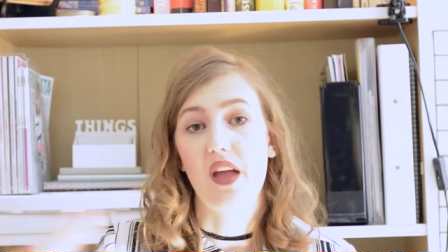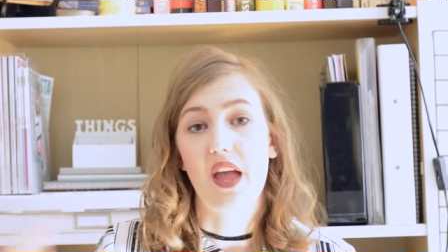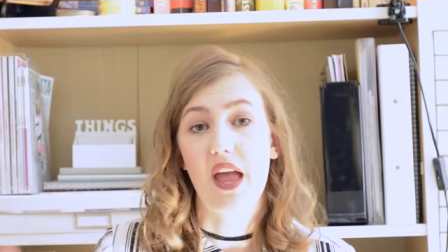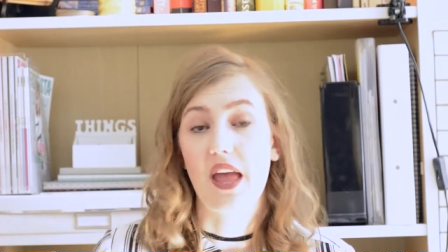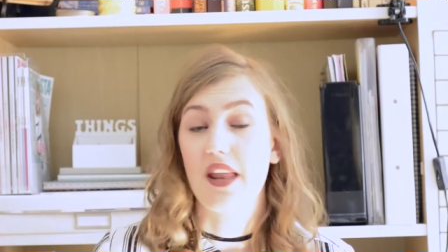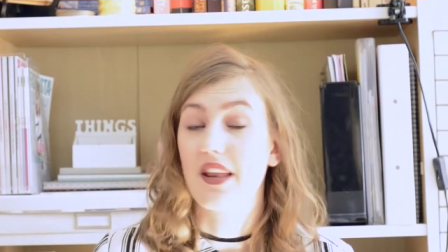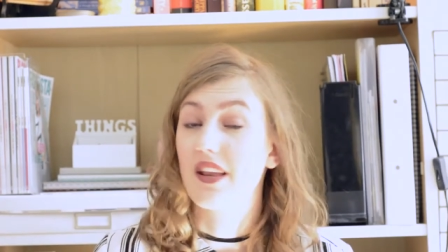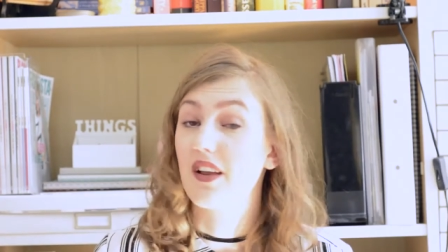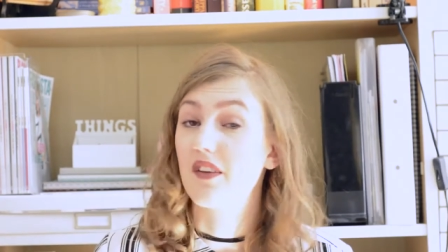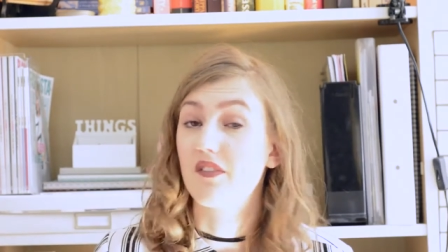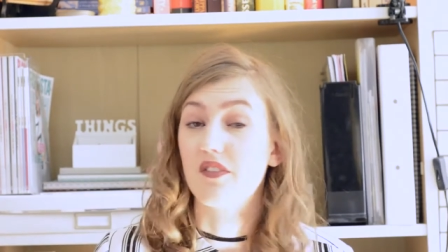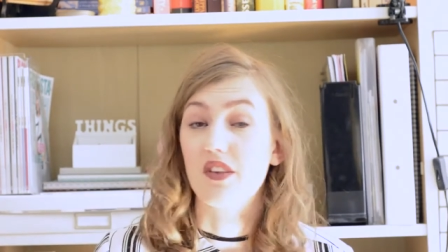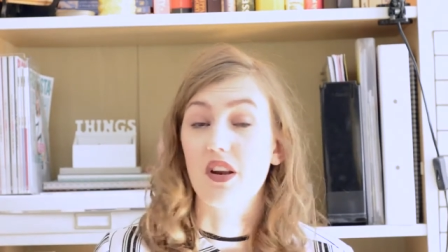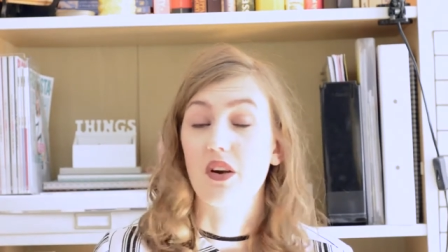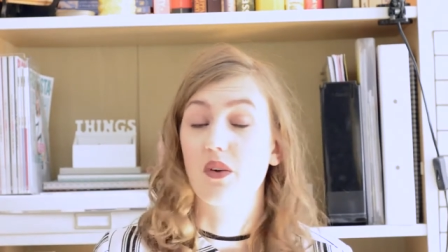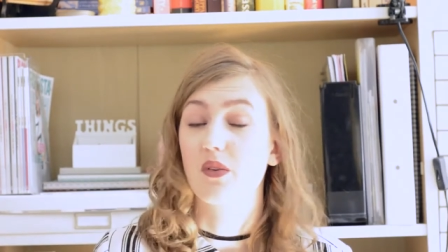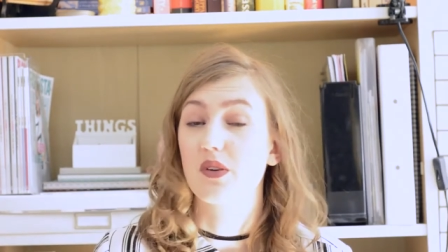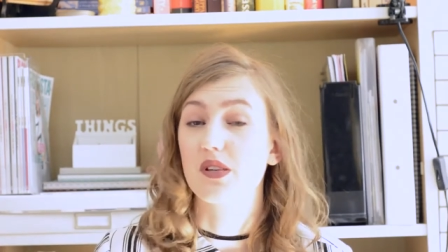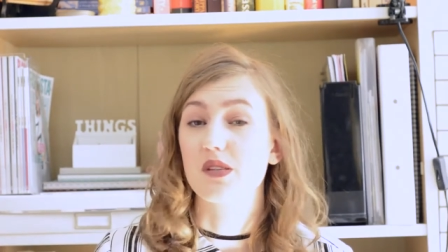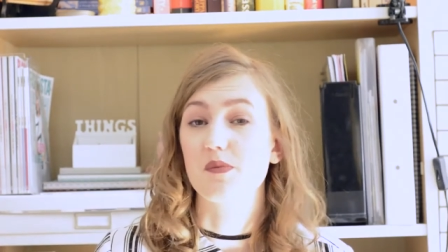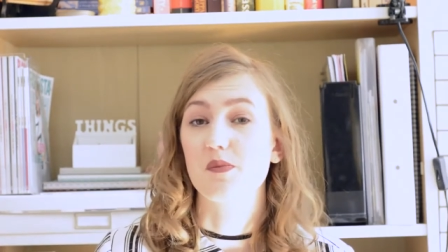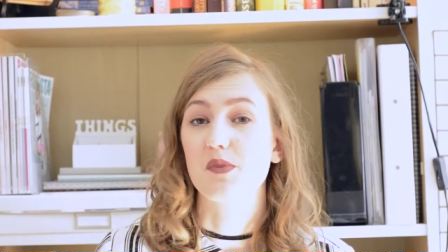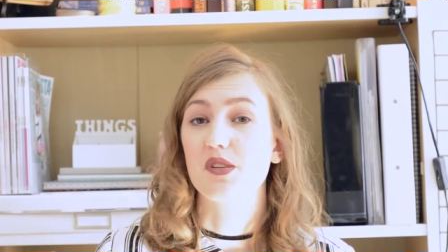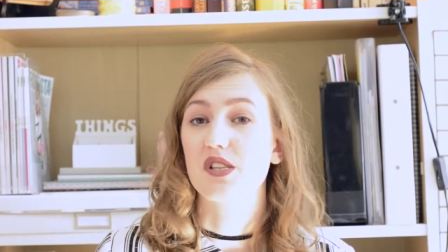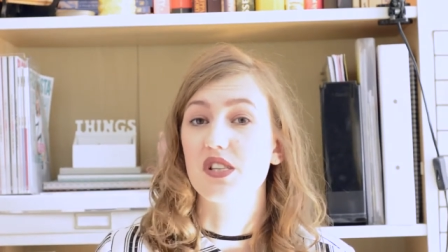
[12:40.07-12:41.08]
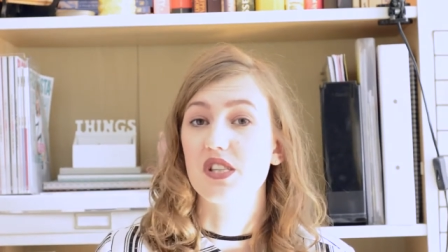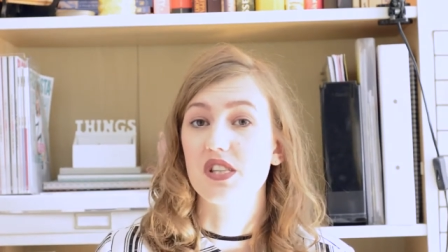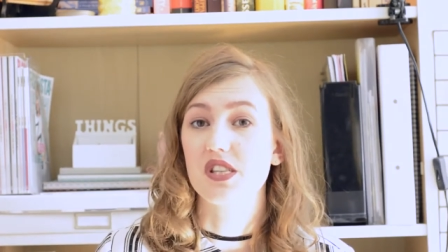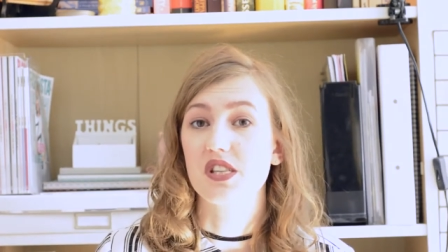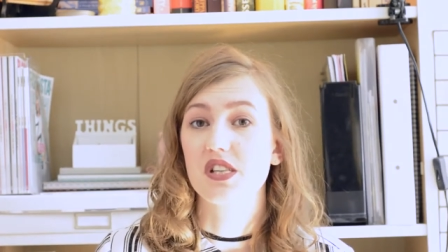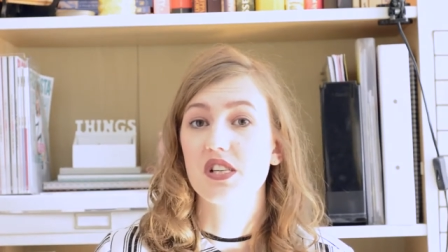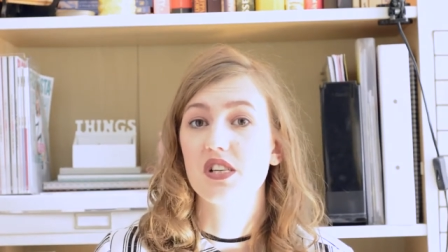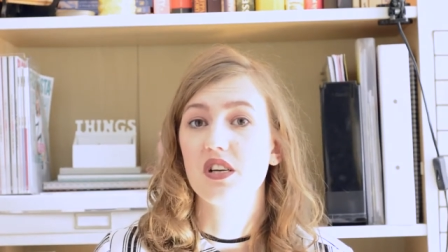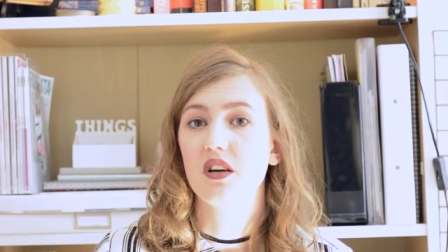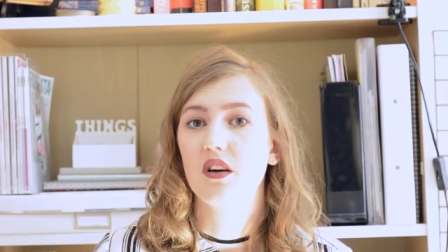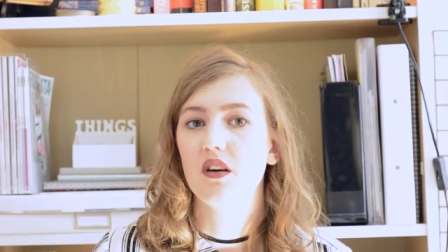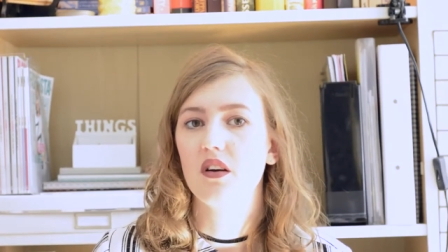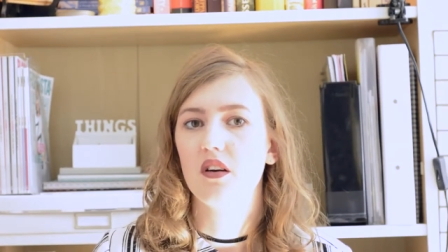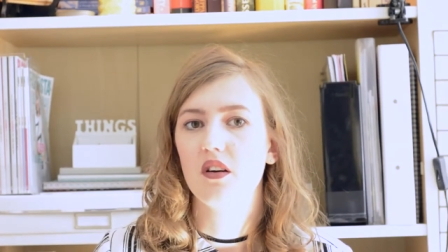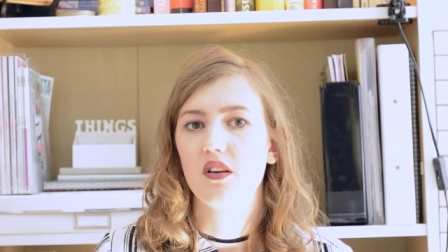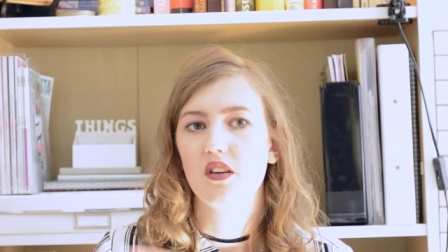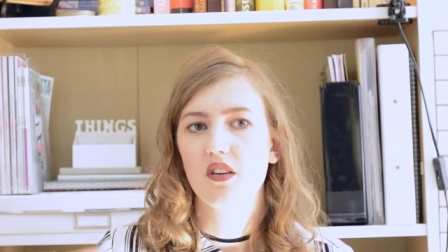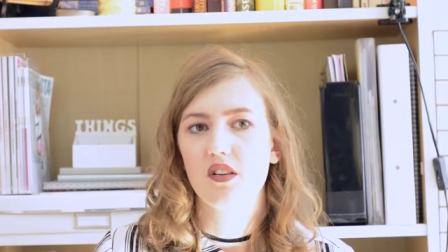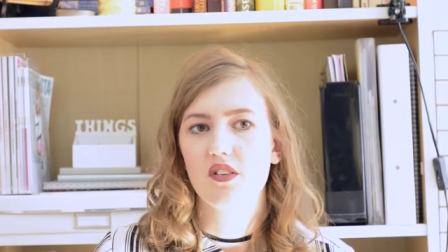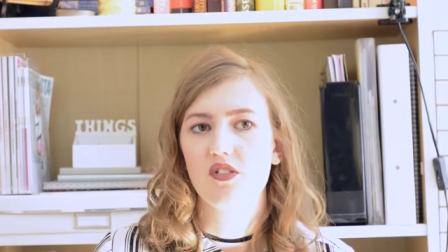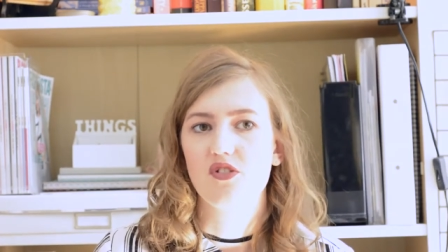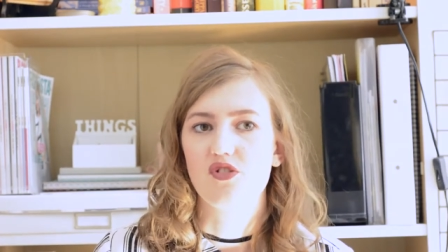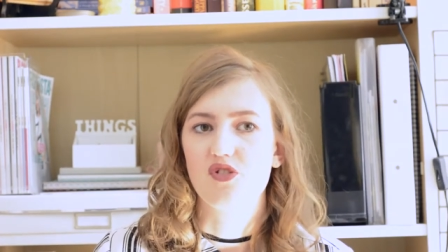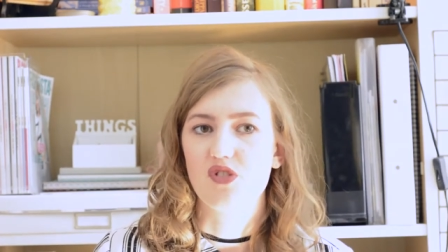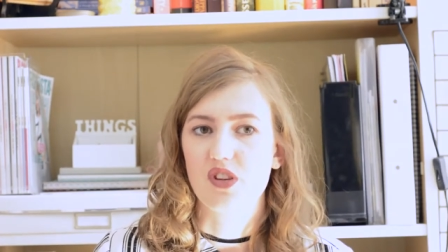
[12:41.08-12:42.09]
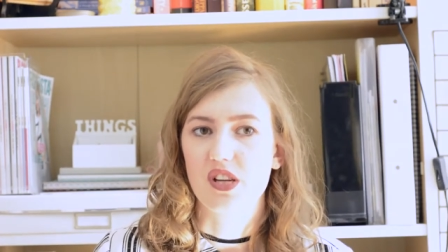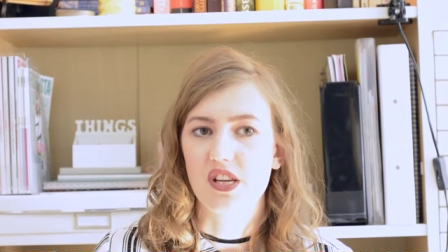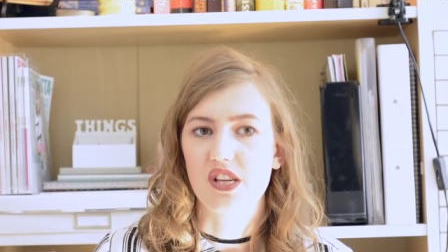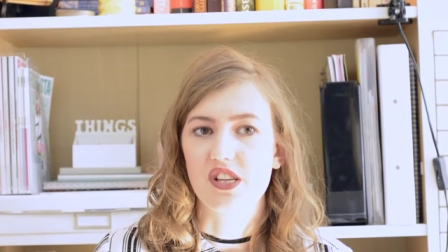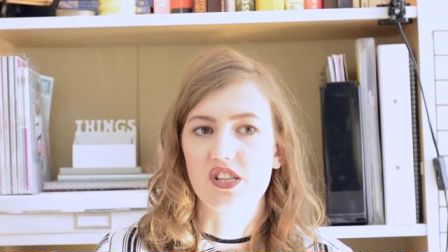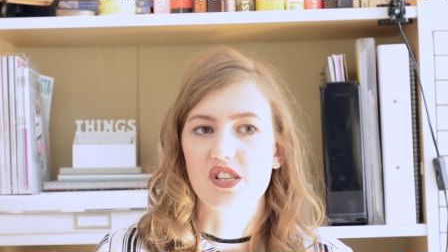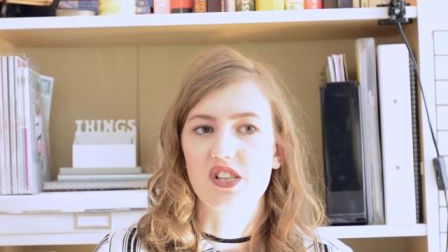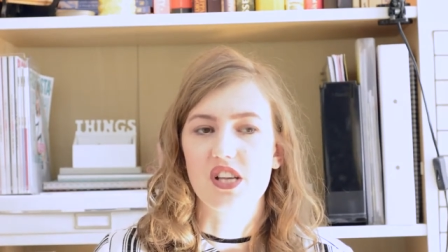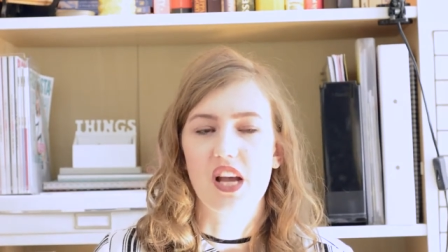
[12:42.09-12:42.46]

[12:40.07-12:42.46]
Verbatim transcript: any of their Christmas drinks.